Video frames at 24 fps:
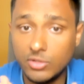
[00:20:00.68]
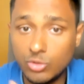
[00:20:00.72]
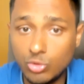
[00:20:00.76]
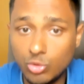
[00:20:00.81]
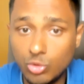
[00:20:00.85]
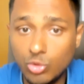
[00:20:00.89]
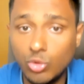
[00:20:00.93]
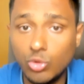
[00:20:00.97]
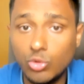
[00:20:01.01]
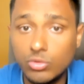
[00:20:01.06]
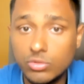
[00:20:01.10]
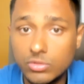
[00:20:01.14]
you
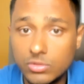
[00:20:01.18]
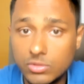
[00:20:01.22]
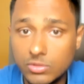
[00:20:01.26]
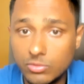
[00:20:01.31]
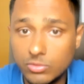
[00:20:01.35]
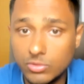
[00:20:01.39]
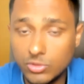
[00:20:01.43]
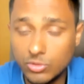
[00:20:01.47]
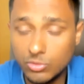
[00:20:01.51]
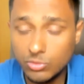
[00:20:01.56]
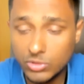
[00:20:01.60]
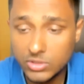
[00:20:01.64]
go,
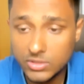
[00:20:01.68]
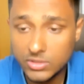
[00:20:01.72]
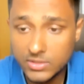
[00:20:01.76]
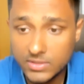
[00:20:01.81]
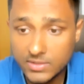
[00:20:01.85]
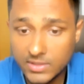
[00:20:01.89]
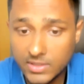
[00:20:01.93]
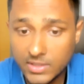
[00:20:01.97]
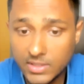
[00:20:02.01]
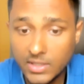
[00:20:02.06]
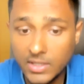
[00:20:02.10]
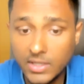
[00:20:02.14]
you, you will
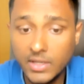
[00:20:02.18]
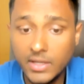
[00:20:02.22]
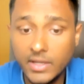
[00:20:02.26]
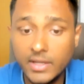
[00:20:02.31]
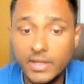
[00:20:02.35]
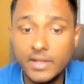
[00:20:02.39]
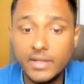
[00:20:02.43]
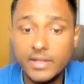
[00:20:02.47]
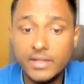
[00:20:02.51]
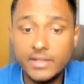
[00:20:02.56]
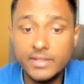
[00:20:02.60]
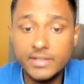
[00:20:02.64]
see
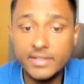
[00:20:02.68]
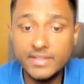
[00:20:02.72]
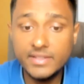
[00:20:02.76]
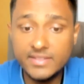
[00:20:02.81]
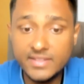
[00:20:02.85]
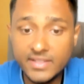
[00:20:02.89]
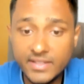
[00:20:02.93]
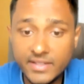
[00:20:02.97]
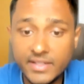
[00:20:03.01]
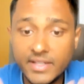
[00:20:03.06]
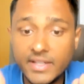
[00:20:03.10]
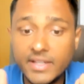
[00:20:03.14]

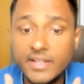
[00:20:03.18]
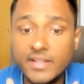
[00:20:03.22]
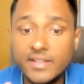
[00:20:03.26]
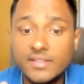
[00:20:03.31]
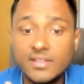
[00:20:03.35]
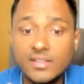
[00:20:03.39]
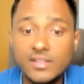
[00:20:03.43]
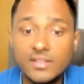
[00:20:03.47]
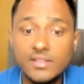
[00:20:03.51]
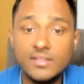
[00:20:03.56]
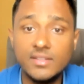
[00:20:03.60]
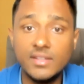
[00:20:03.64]

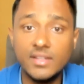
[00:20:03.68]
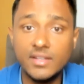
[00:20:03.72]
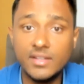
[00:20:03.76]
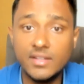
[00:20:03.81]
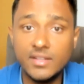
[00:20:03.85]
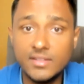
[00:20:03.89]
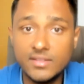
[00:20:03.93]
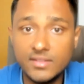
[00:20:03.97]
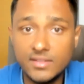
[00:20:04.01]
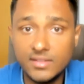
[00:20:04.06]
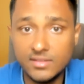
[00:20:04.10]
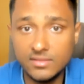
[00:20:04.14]
disintegration is
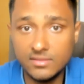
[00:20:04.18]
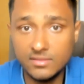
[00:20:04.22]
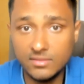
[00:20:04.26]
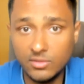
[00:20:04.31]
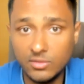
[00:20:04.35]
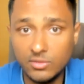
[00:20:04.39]
increasing.